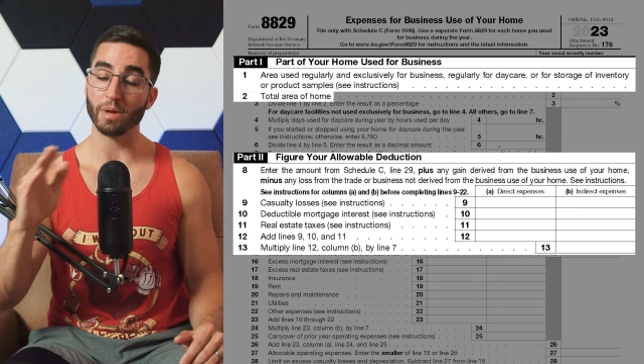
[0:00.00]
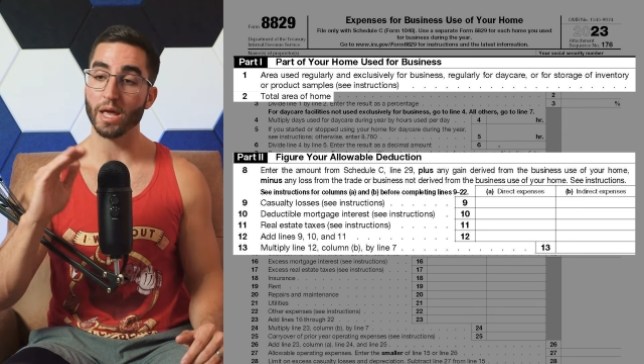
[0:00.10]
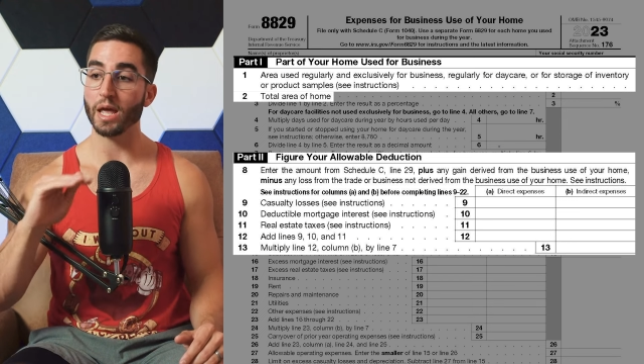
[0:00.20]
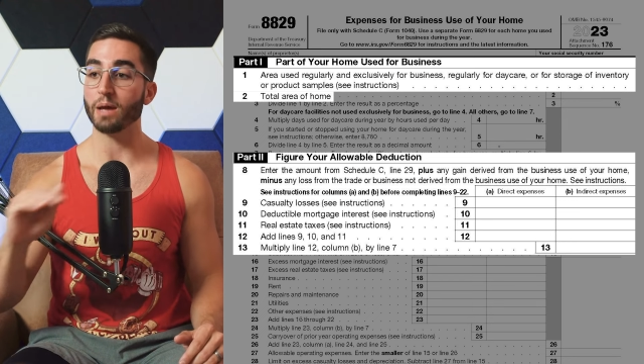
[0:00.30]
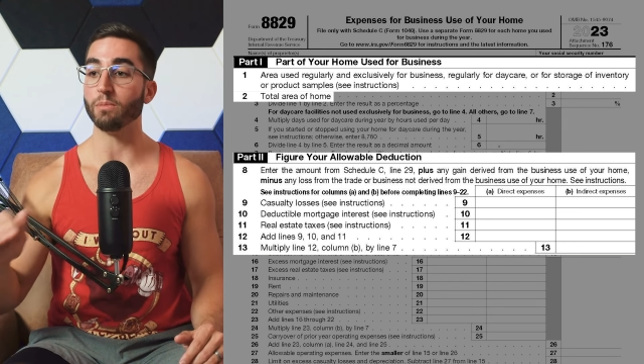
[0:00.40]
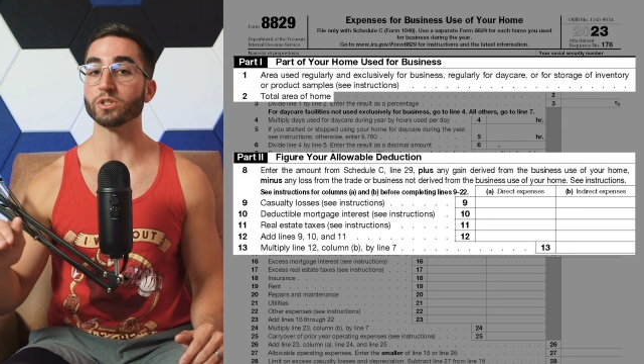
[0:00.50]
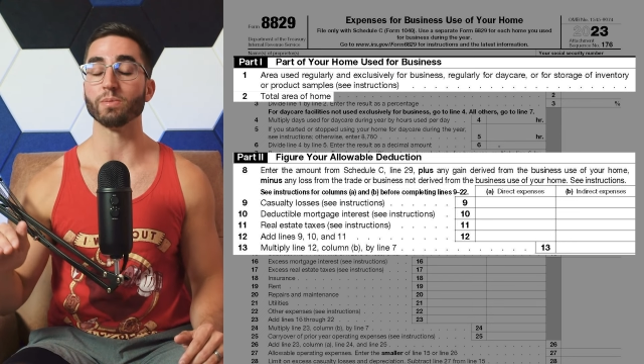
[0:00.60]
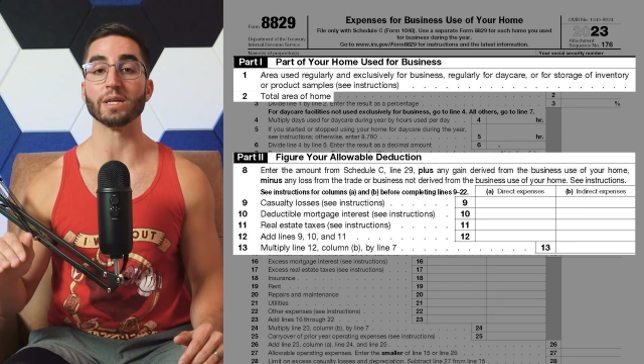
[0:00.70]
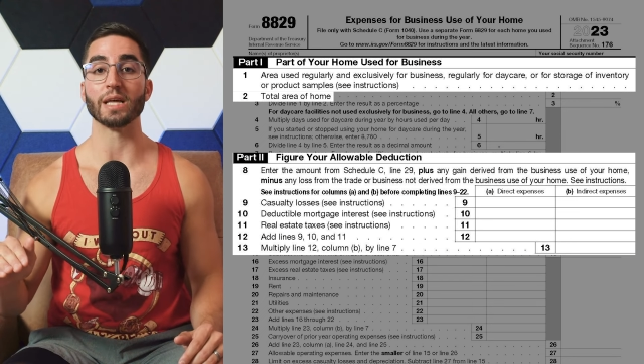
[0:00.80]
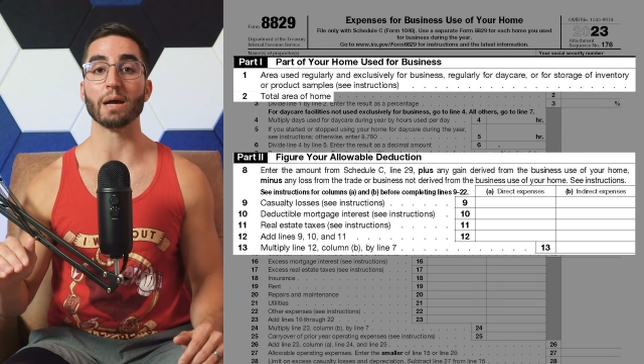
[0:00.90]
and multiply
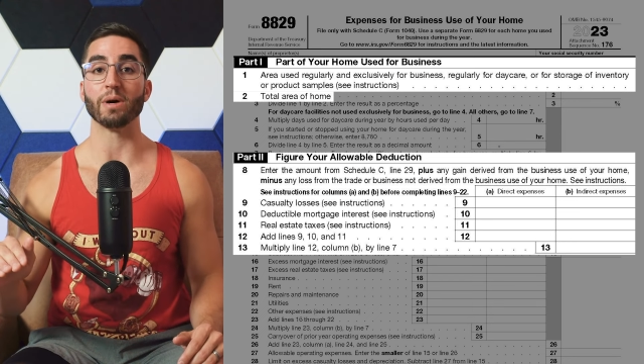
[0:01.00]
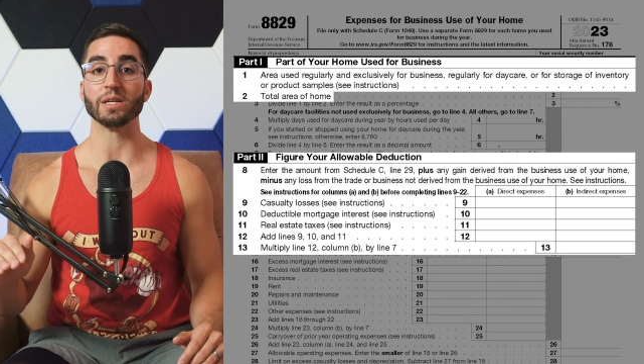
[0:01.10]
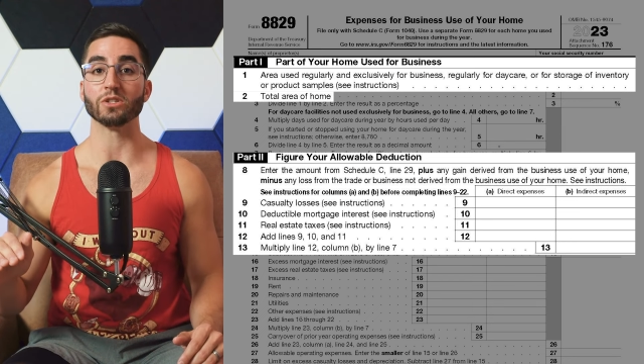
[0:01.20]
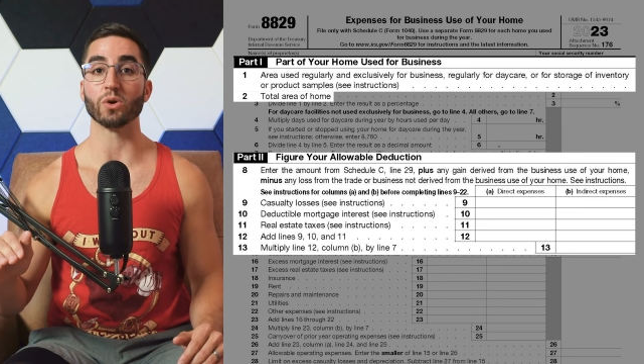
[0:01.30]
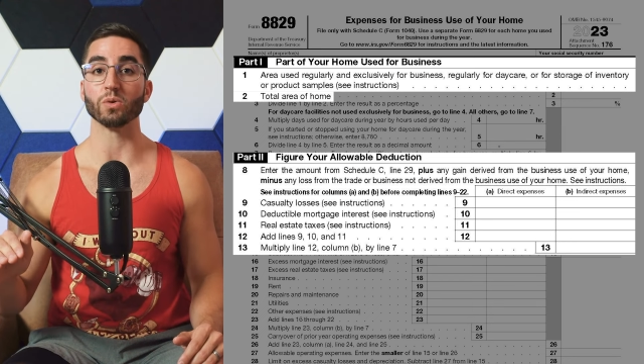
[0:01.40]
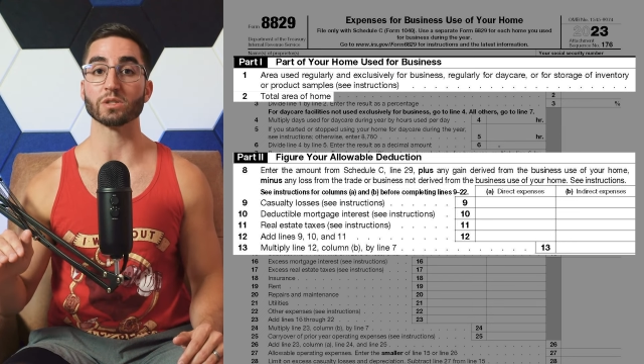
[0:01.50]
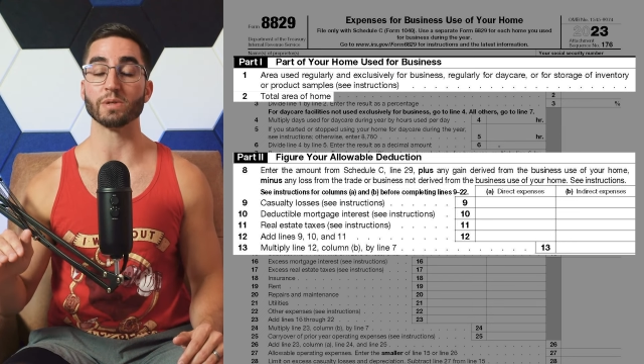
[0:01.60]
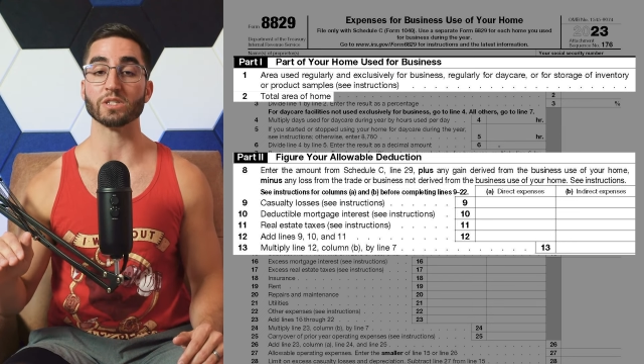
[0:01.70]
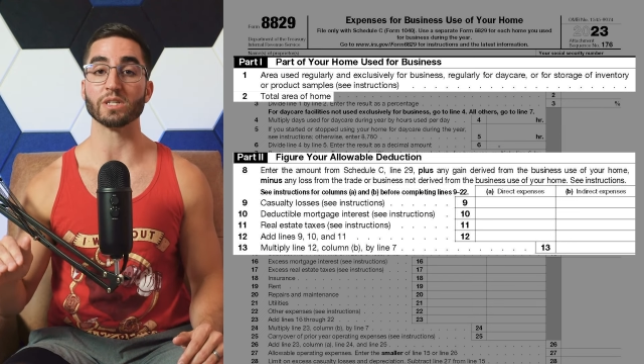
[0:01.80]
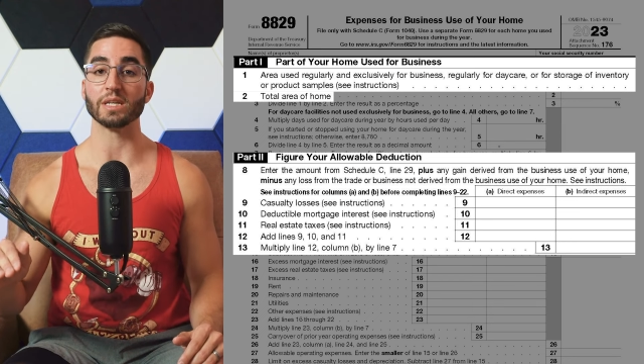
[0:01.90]
that by the total expenses
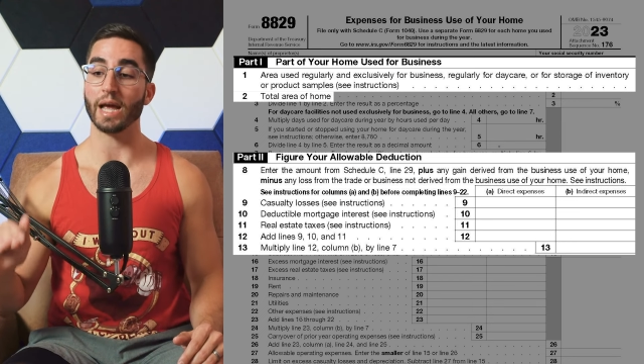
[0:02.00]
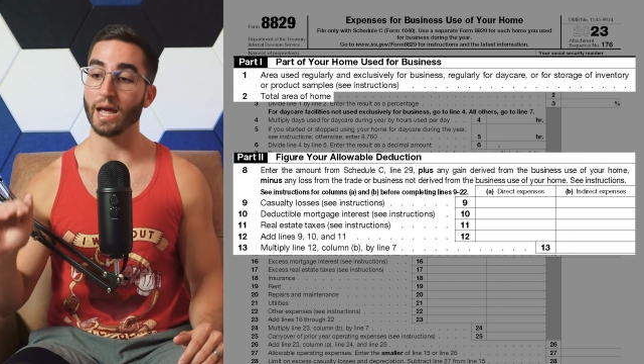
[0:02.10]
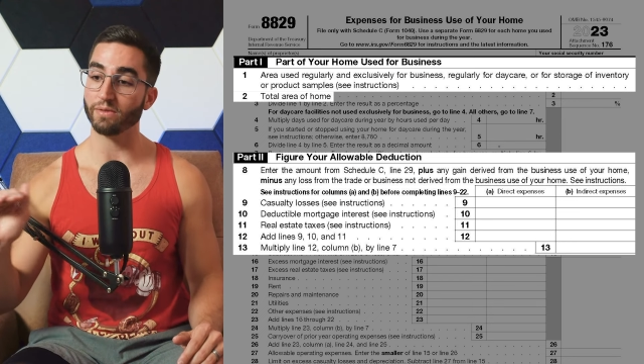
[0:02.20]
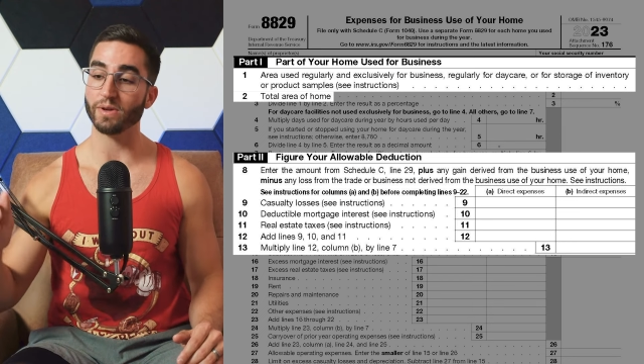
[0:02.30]
that you have.